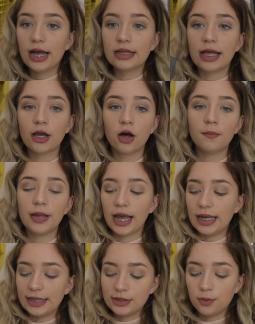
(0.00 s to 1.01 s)
They got me
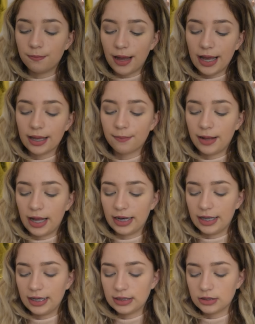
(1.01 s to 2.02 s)
a little MAC
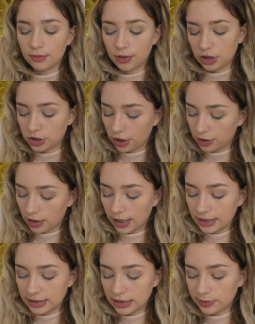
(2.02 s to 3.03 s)
palette, so I'm going to show you
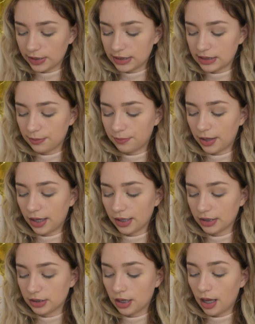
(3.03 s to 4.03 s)
guys. This one is the
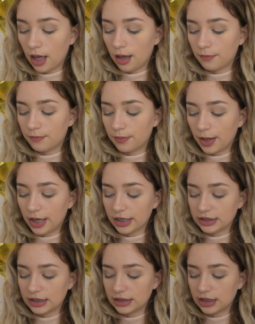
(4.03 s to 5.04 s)

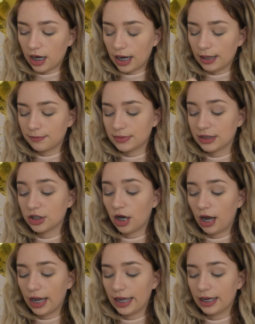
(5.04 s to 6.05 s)
Burgundy Times
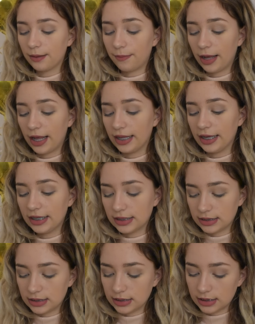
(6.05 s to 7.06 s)
9
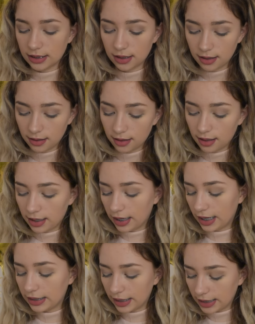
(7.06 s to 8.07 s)
palette,
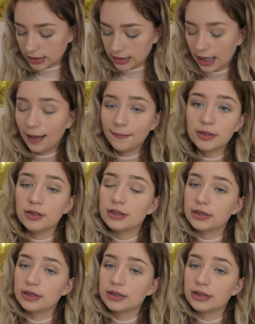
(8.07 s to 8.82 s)
and it is absolutely